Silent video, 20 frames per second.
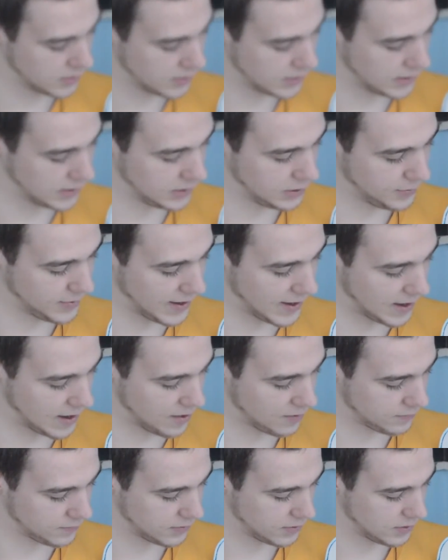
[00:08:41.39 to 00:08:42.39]
And you
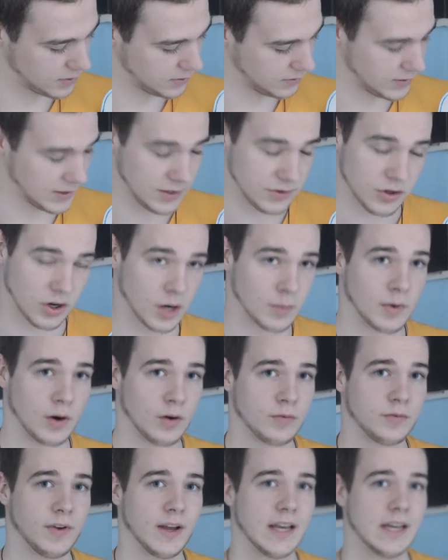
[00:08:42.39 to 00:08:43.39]
have the
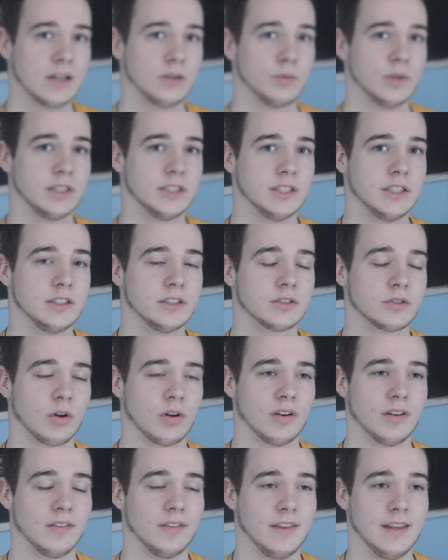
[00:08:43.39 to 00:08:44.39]
turbofan, which is
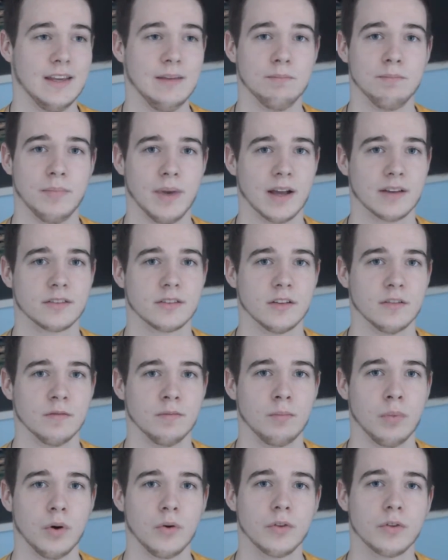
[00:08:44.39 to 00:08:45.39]
sort of the best
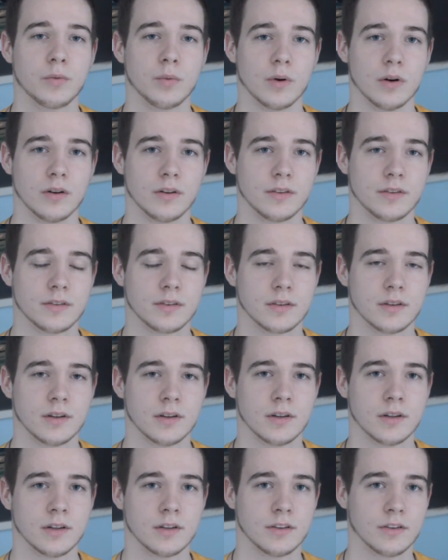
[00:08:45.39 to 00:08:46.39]
of both worlds.
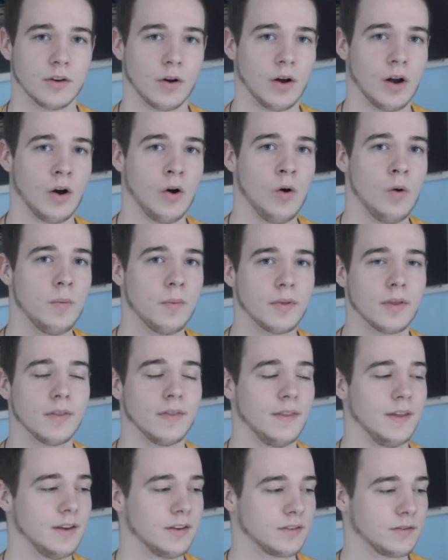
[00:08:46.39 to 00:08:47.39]
So I hope
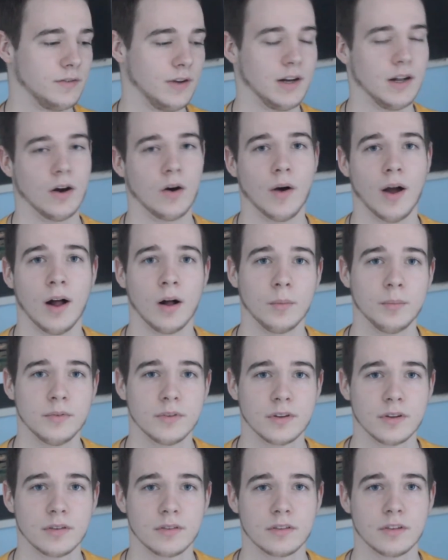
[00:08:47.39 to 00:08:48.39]
this video helped
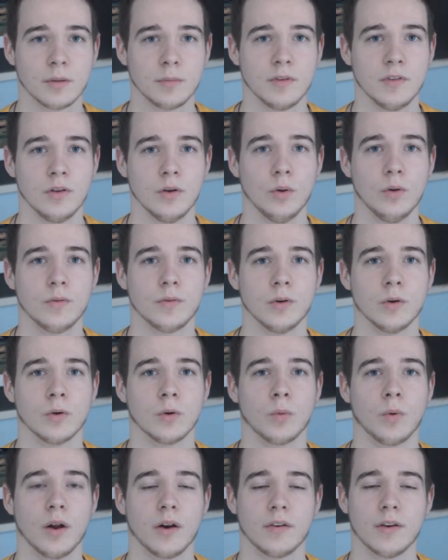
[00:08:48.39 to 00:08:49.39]
some of you if you were
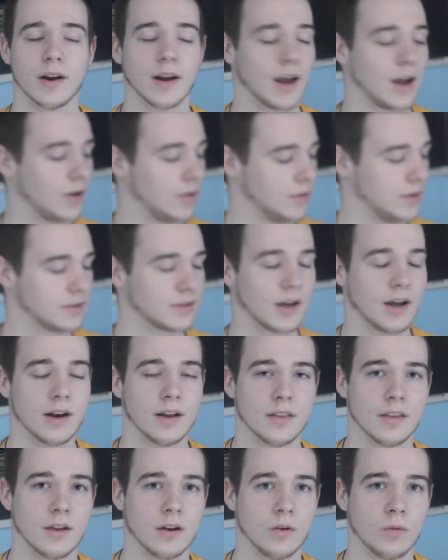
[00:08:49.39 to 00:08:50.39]
wondering how this kind
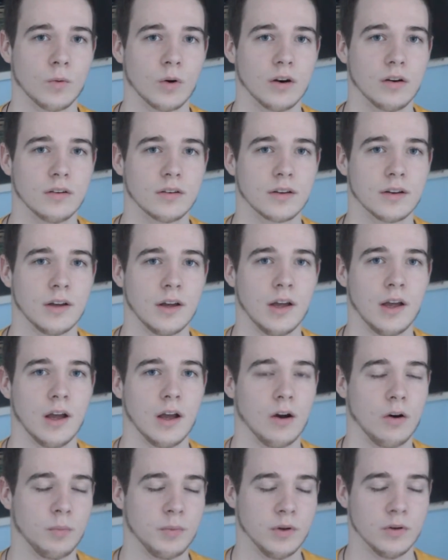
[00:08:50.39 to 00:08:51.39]
of thing worked.
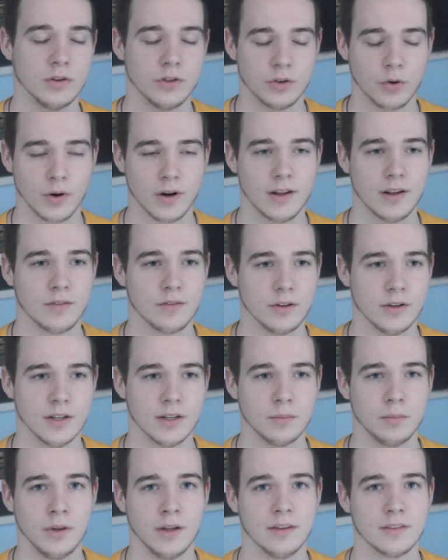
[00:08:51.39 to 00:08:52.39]
Hope you enjoyed it. If you
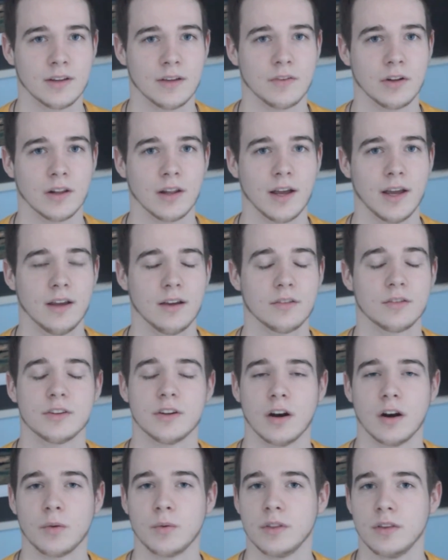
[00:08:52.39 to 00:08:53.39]
did, please give a like,
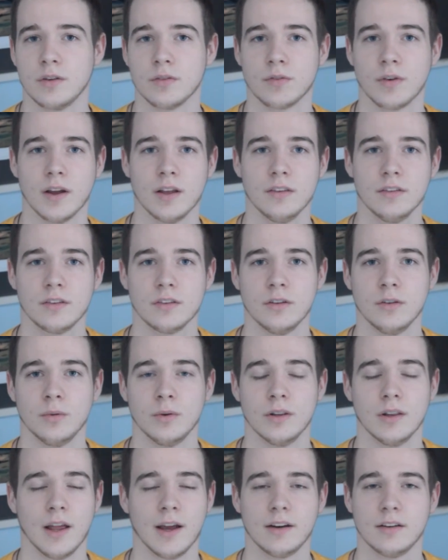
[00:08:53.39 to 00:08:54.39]
share it with your friends who
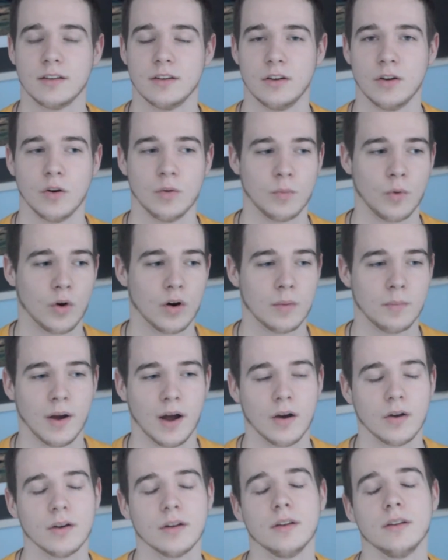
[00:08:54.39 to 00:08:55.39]
would like to know more
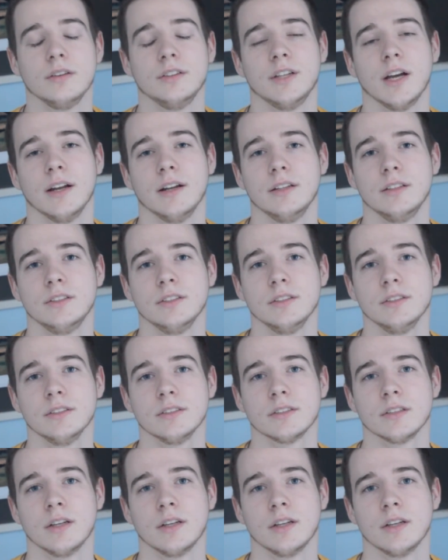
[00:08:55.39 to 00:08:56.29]
about jet engines.